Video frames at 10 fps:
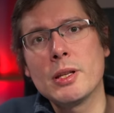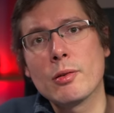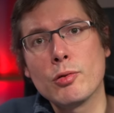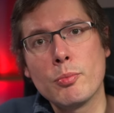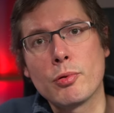it
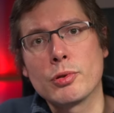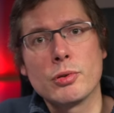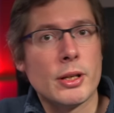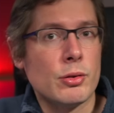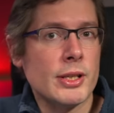on the
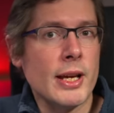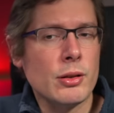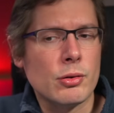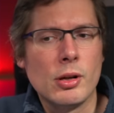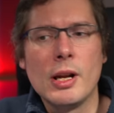person at the
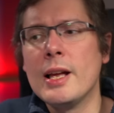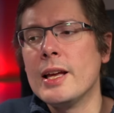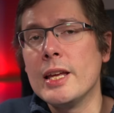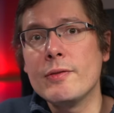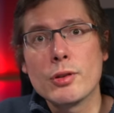center.
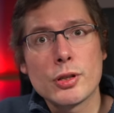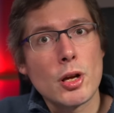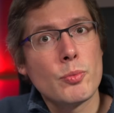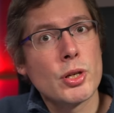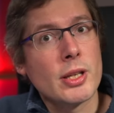If the
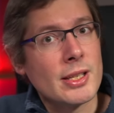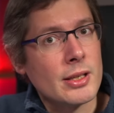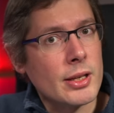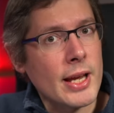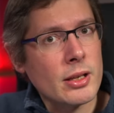subject is
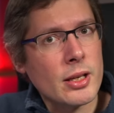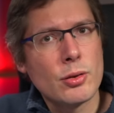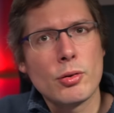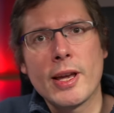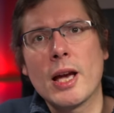
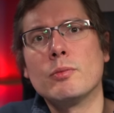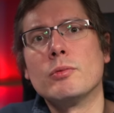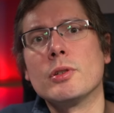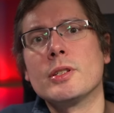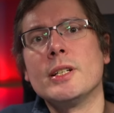detected, the camera
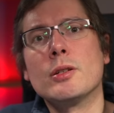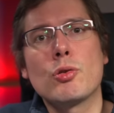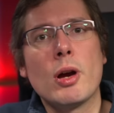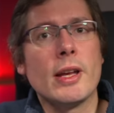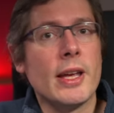will still
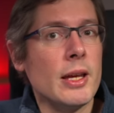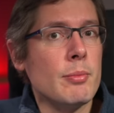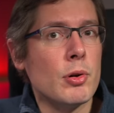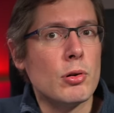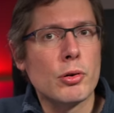track
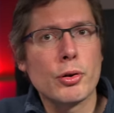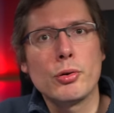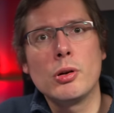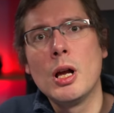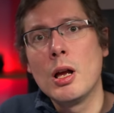him or
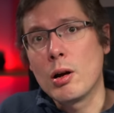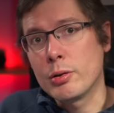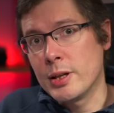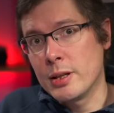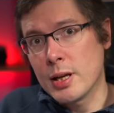her
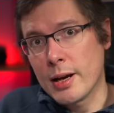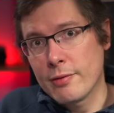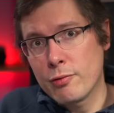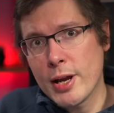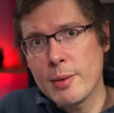on the entire
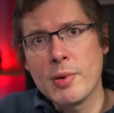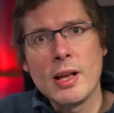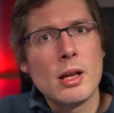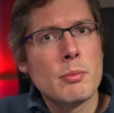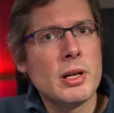frame,
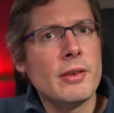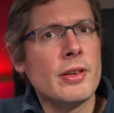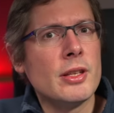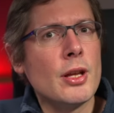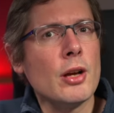but if
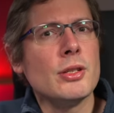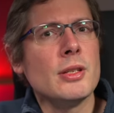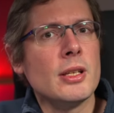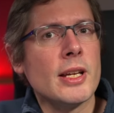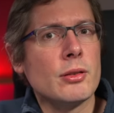it doesn't
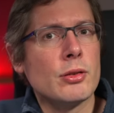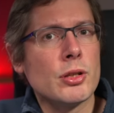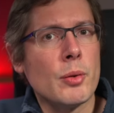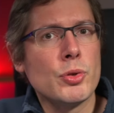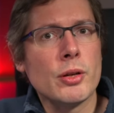detect the
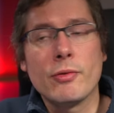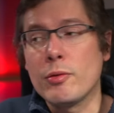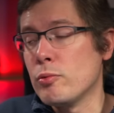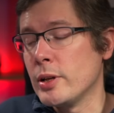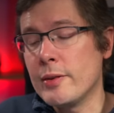subject
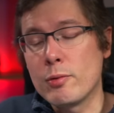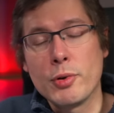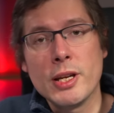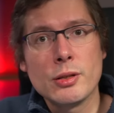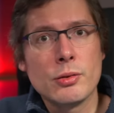for whatever
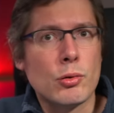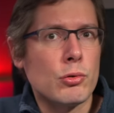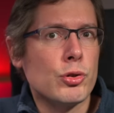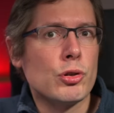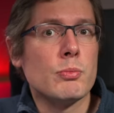reason
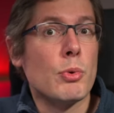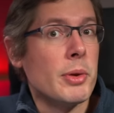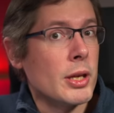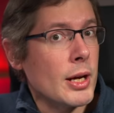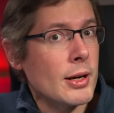or just
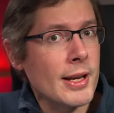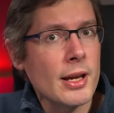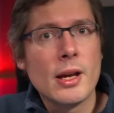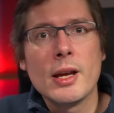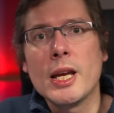
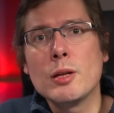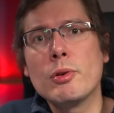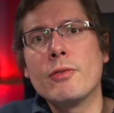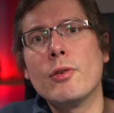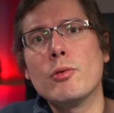momentarily, it
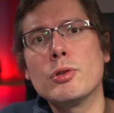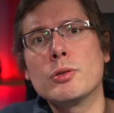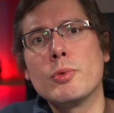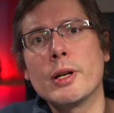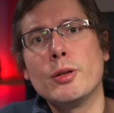will
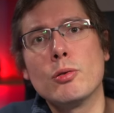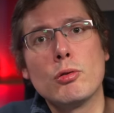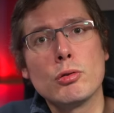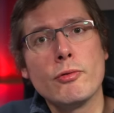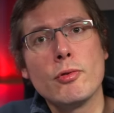focus where your
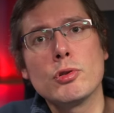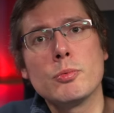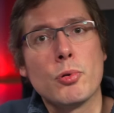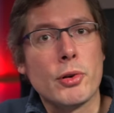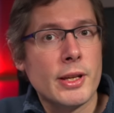autofocus
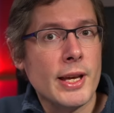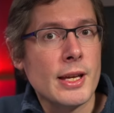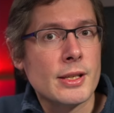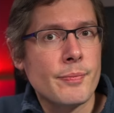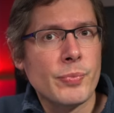point
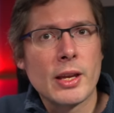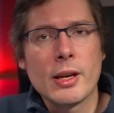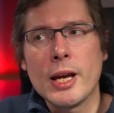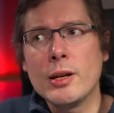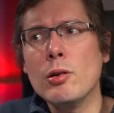is.
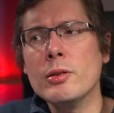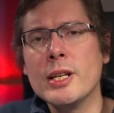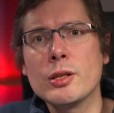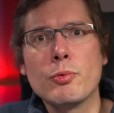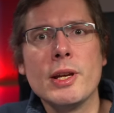And all
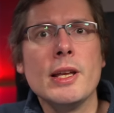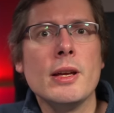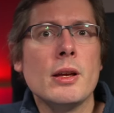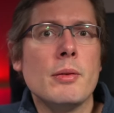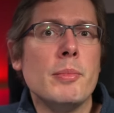this
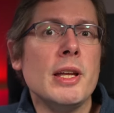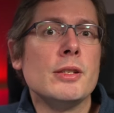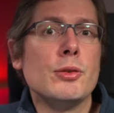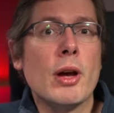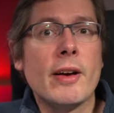really
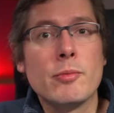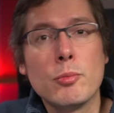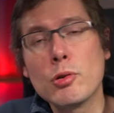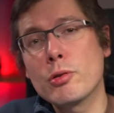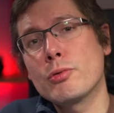means you have
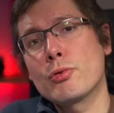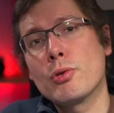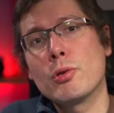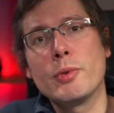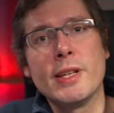more
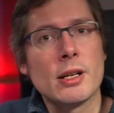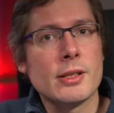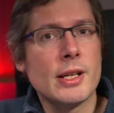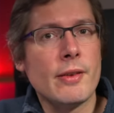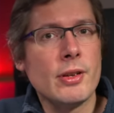control with the
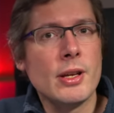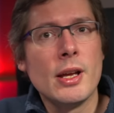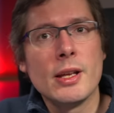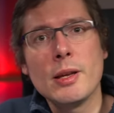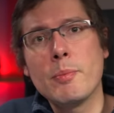R7
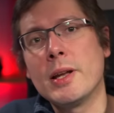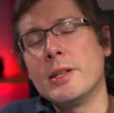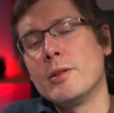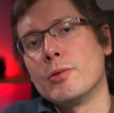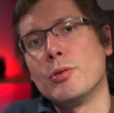
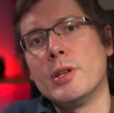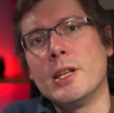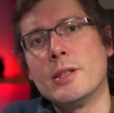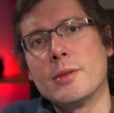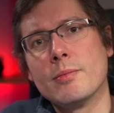depending on your
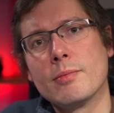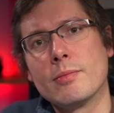needs.